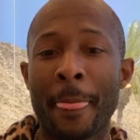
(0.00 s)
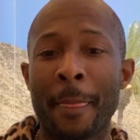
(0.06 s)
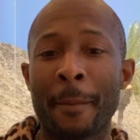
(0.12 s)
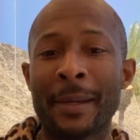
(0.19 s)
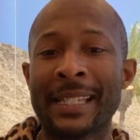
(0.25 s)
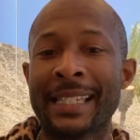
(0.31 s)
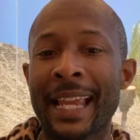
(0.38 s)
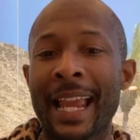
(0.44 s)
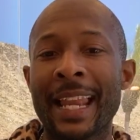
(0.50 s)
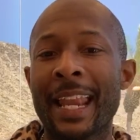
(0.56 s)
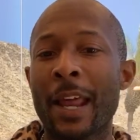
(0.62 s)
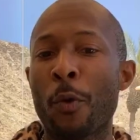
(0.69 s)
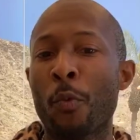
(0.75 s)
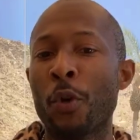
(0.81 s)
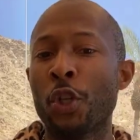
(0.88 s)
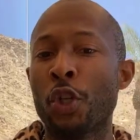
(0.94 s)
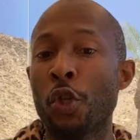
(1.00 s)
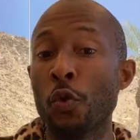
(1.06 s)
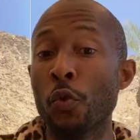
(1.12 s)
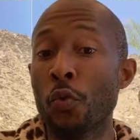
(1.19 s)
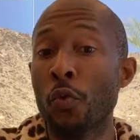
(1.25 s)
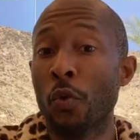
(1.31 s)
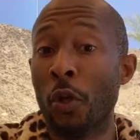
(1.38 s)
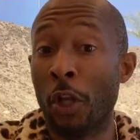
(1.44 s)
but saying that when you
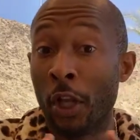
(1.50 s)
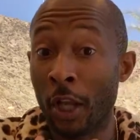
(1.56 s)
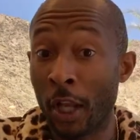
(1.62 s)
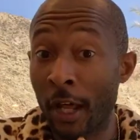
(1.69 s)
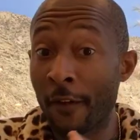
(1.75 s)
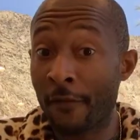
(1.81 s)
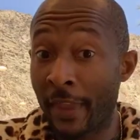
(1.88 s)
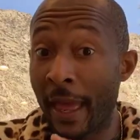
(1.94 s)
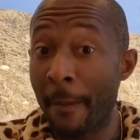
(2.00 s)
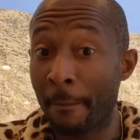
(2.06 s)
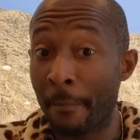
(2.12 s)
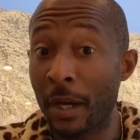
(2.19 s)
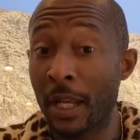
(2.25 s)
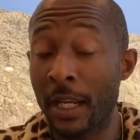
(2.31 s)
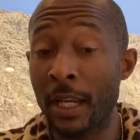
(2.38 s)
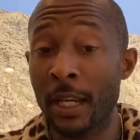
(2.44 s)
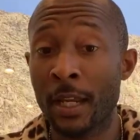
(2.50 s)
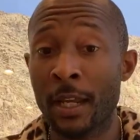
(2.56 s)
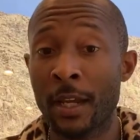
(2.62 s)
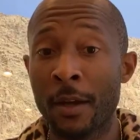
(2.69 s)
love that money